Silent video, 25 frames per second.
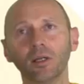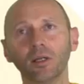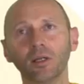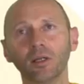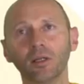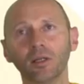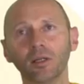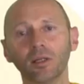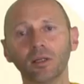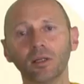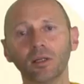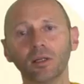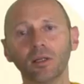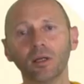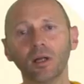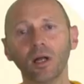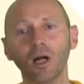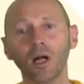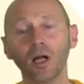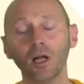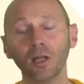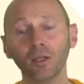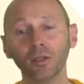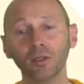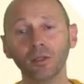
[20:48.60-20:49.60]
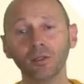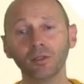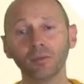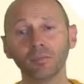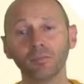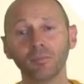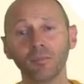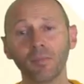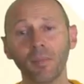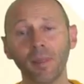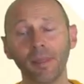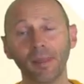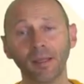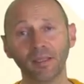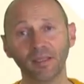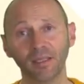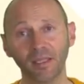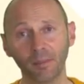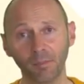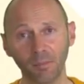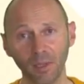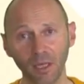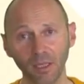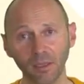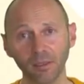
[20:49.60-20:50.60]
and it
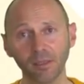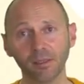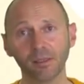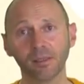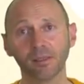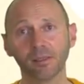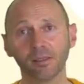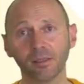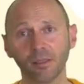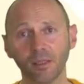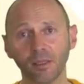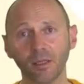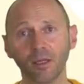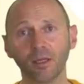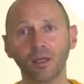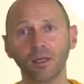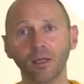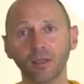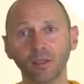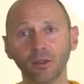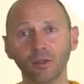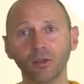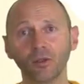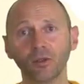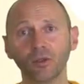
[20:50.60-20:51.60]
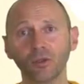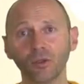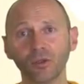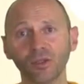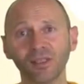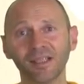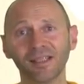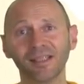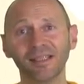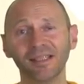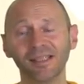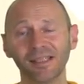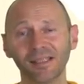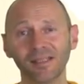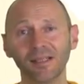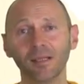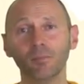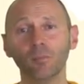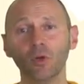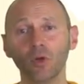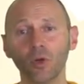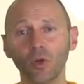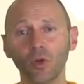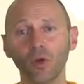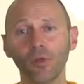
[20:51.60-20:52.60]
depends on the
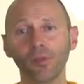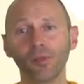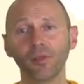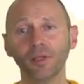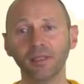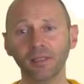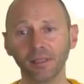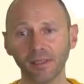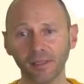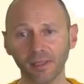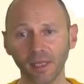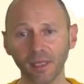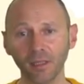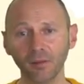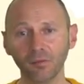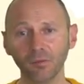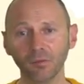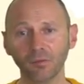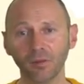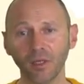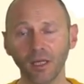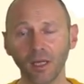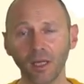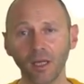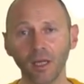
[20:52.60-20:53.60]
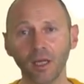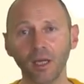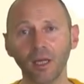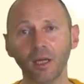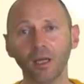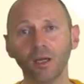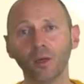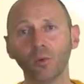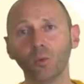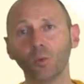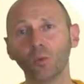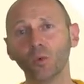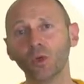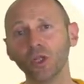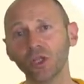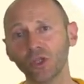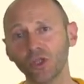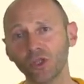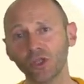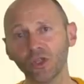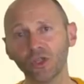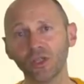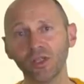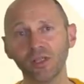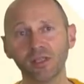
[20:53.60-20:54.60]
system Earth itself,
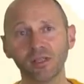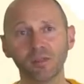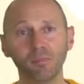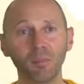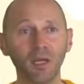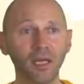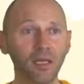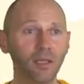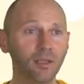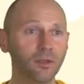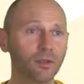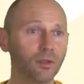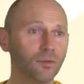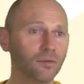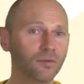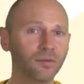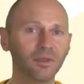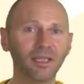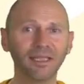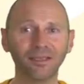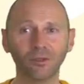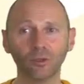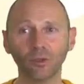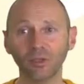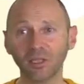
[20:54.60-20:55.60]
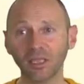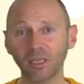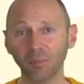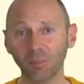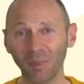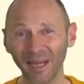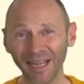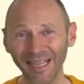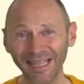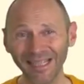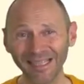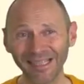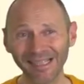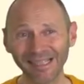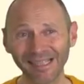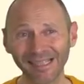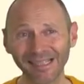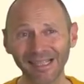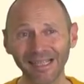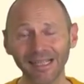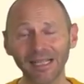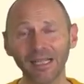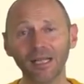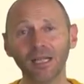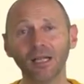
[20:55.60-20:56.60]
which is made of tectonic
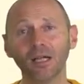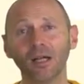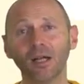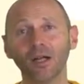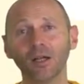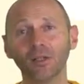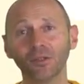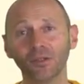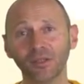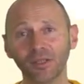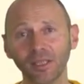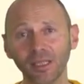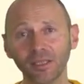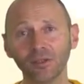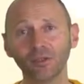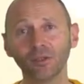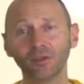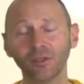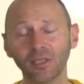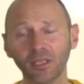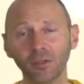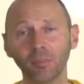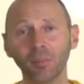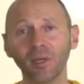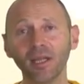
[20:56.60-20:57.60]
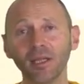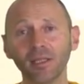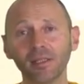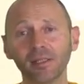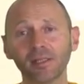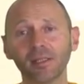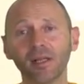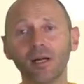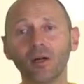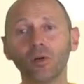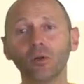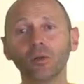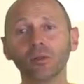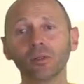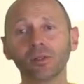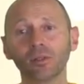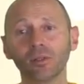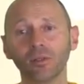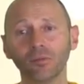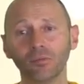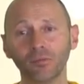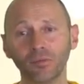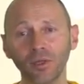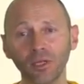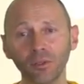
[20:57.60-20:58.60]
plates. And tectonic plates are
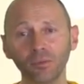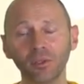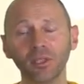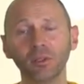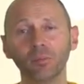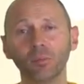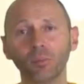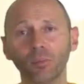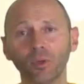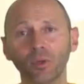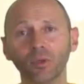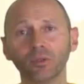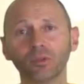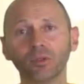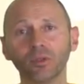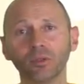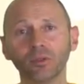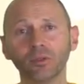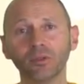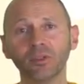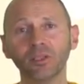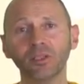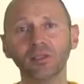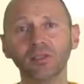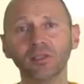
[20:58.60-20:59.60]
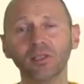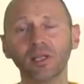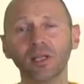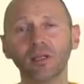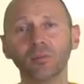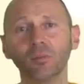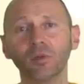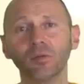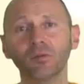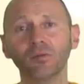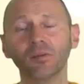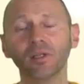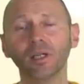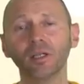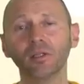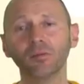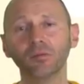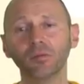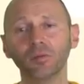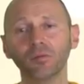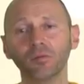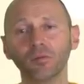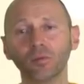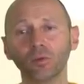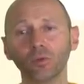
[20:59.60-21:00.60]
also very important in terms of
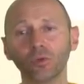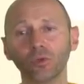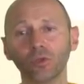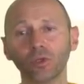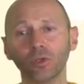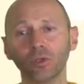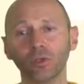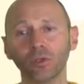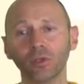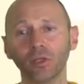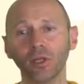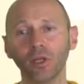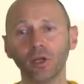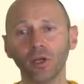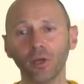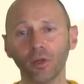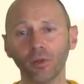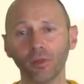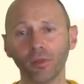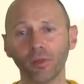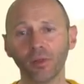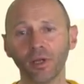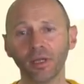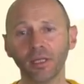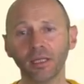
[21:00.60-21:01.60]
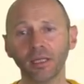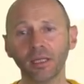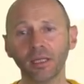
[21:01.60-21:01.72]
life evolution on Earth.